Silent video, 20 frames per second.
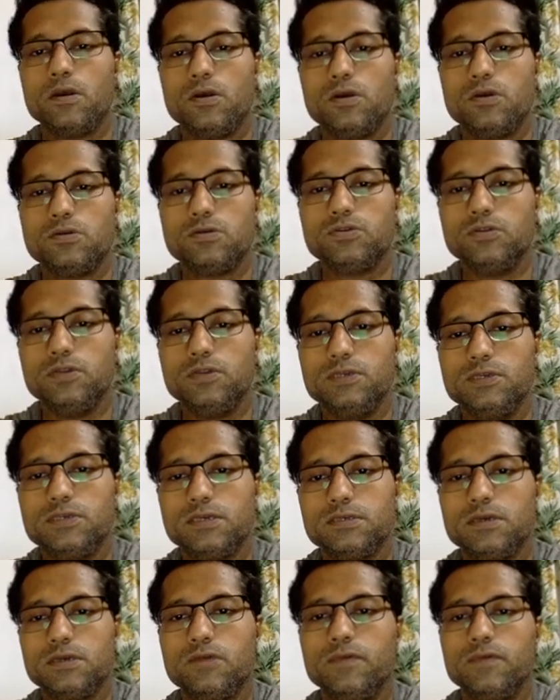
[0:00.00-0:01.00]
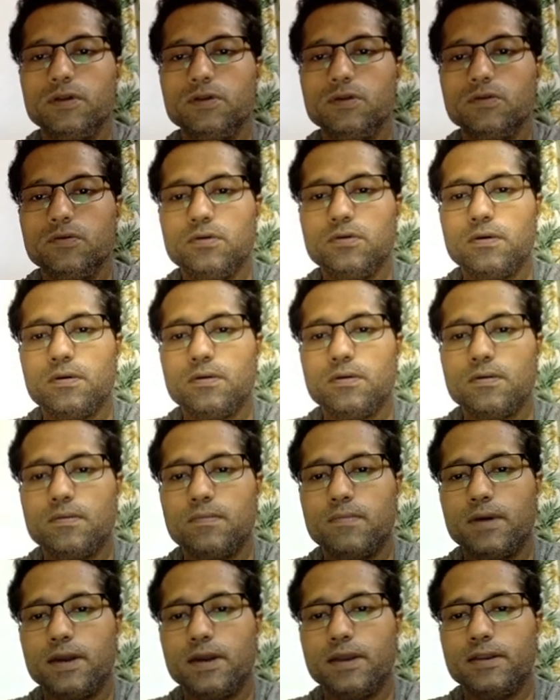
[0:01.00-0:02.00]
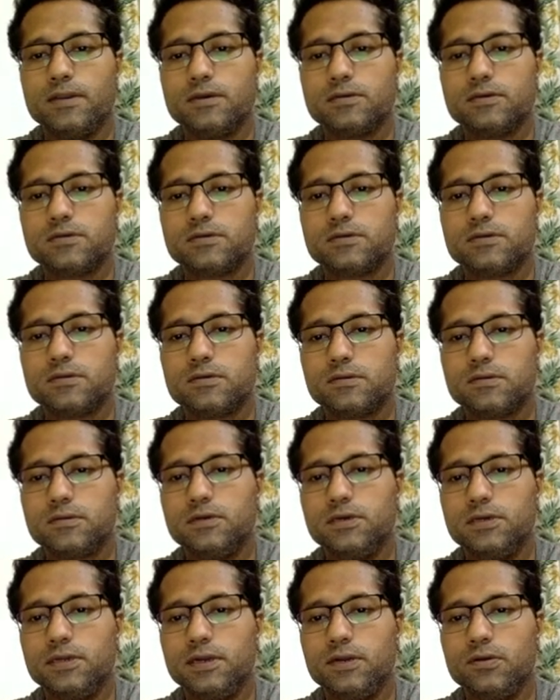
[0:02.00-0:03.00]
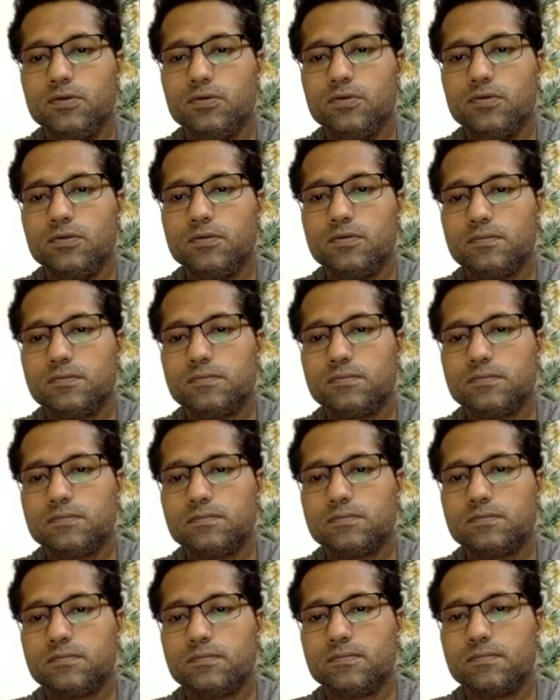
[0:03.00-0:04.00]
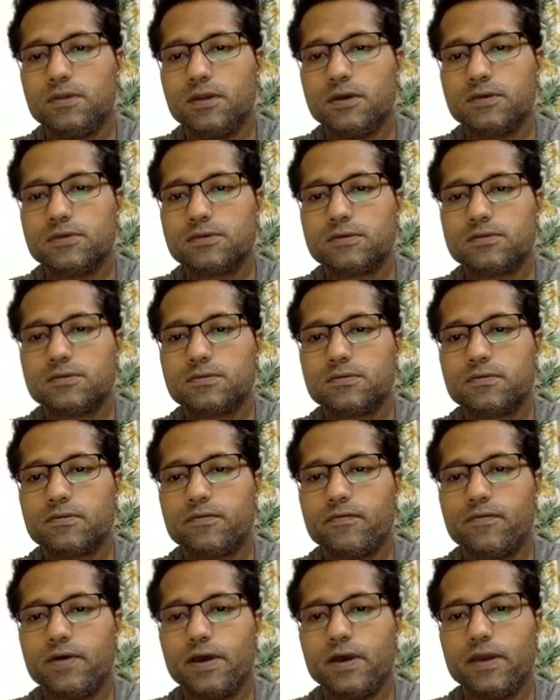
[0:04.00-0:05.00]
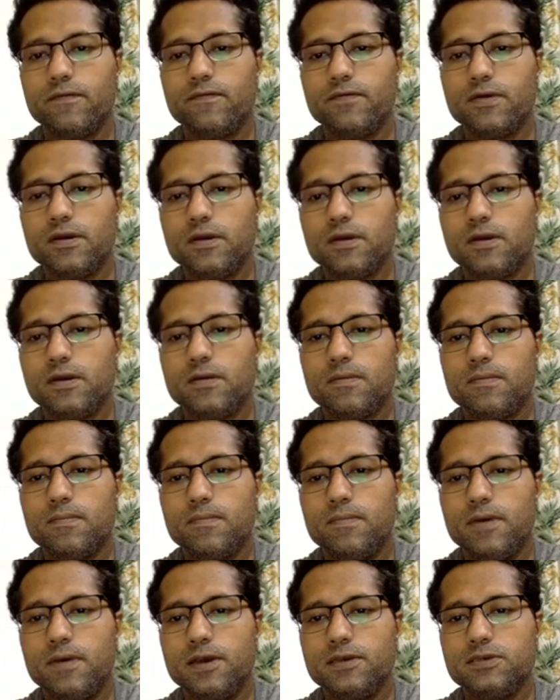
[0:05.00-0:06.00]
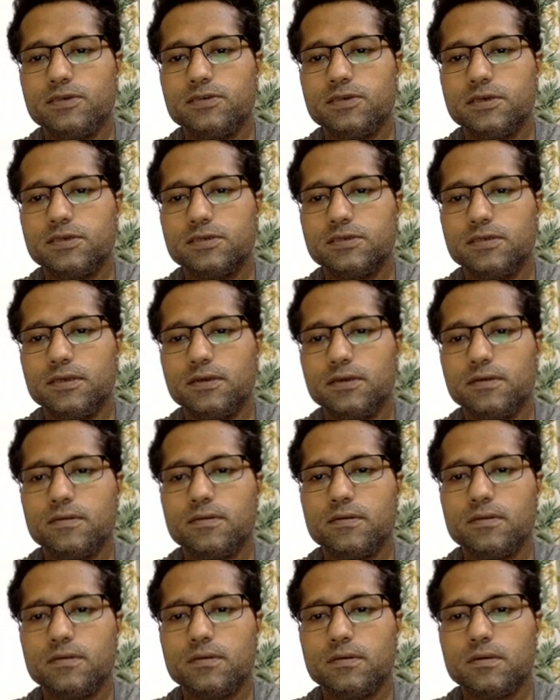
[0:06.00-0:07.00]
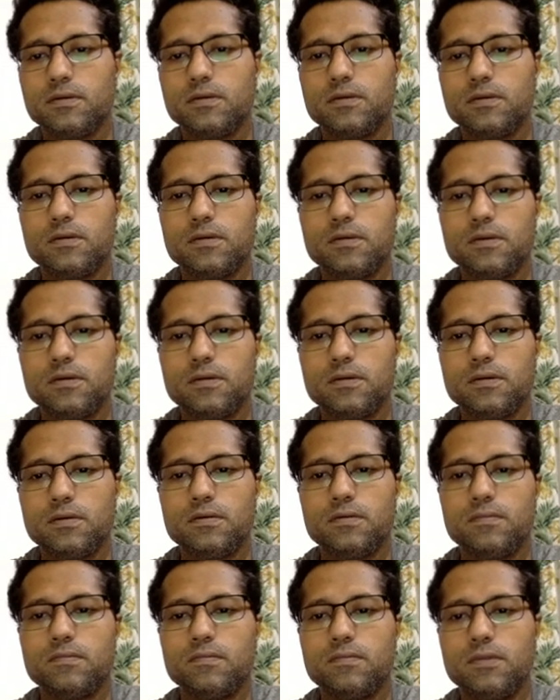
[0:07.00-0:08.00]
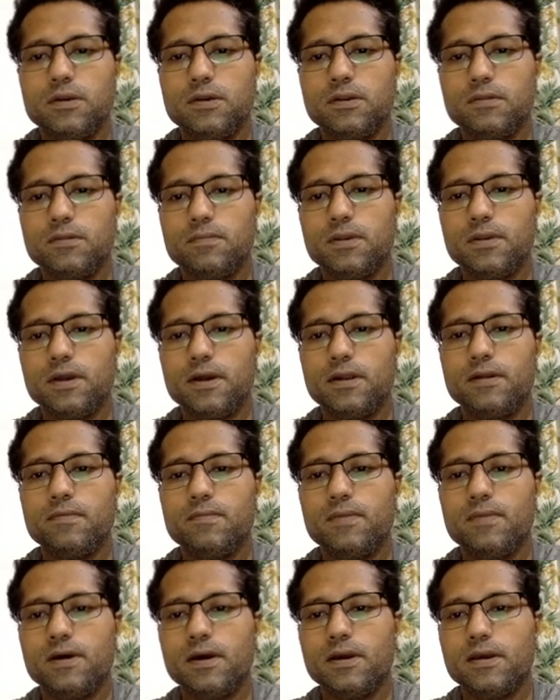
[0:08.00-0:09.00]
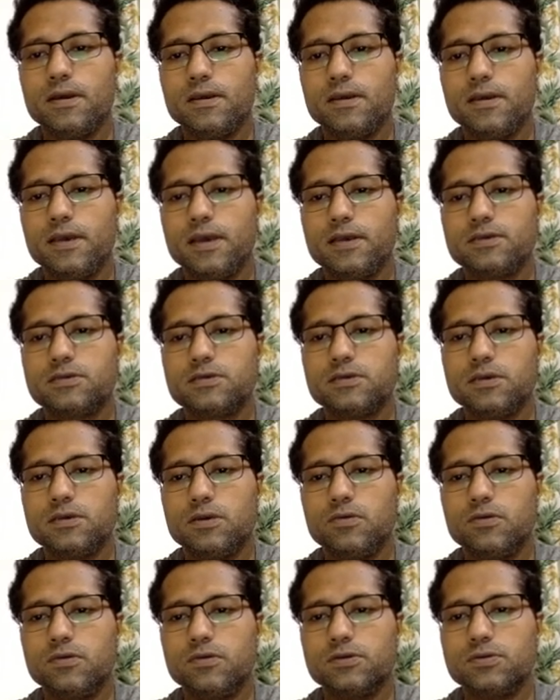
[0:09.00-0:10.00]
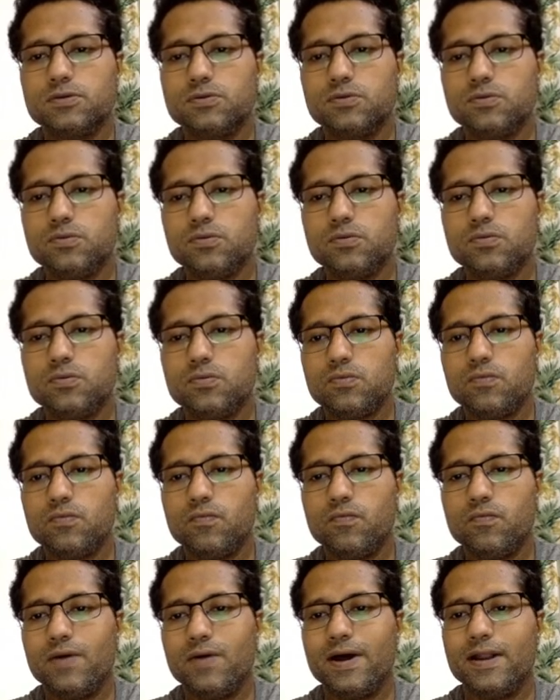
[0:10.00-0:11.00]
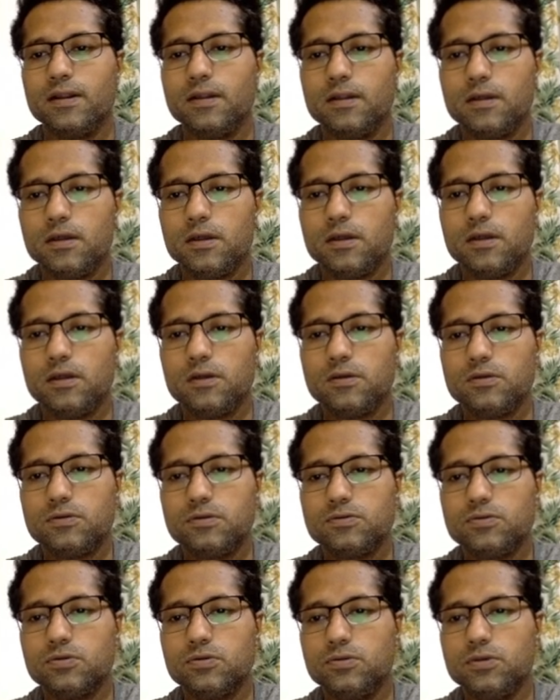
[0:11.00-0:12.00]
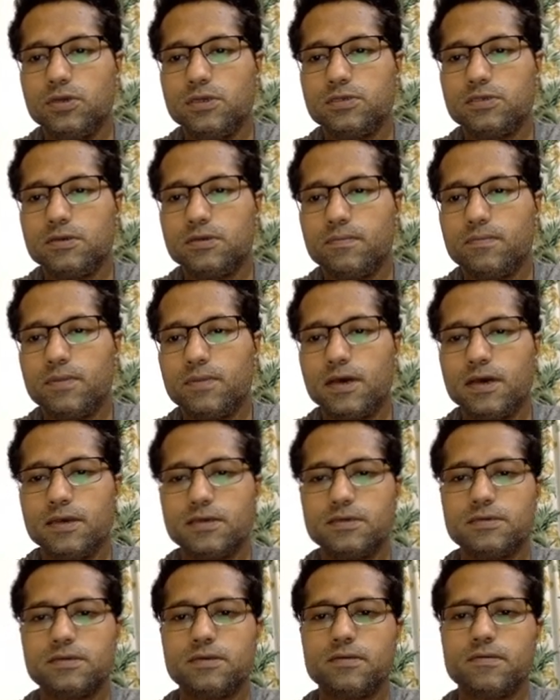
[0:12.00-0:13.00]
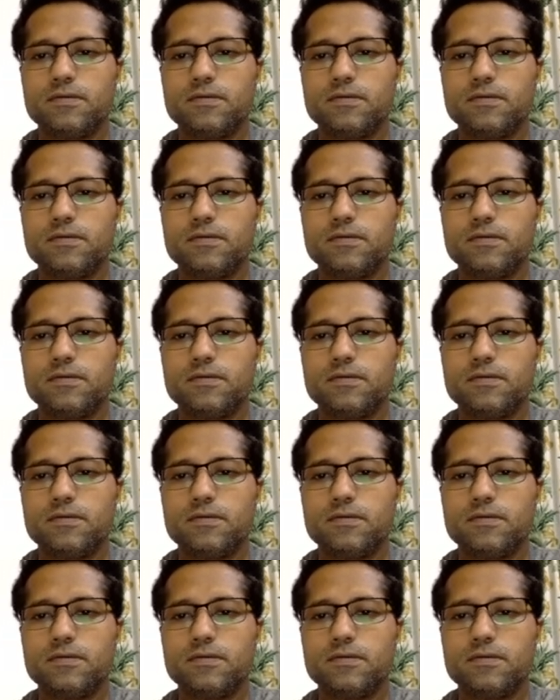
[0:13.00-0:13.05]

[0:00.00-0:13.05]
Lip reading: so this is equal to minus 32 plus 5 by 60 multiplied by x equals to 1. So this implies